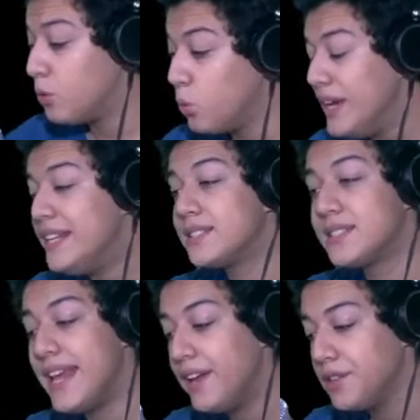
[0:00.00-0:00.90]
we need to
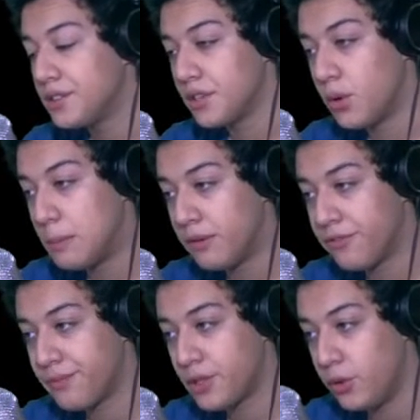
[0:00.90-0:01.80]
take her to the realm
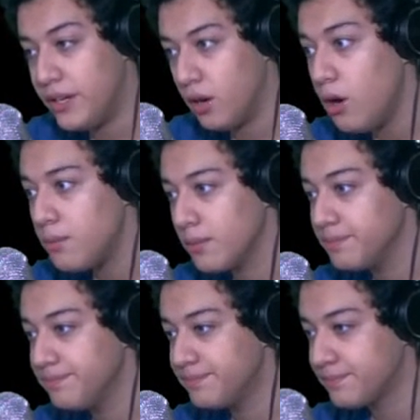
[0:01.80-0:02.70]
of green. Oh!
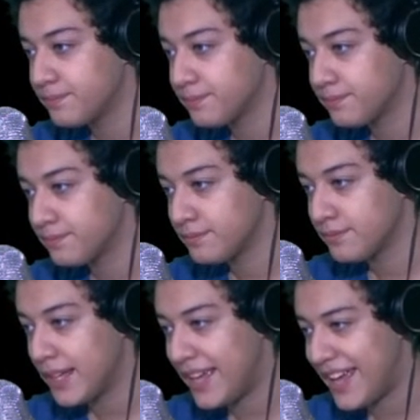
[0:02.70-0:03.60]

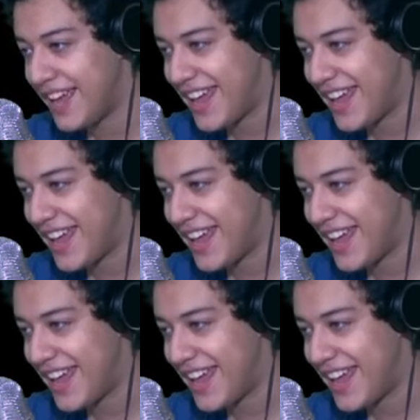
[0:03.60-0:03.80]
You're